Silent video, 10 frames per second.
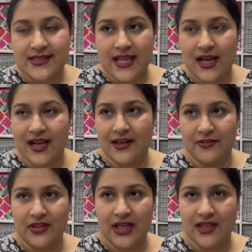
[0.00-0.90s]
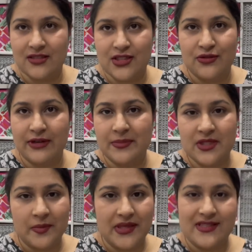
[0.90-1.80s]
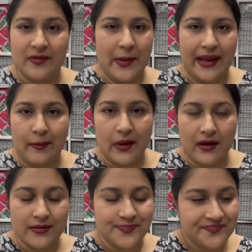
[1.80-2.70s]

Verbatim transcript: that kind of thing, just ripped up bits of paper.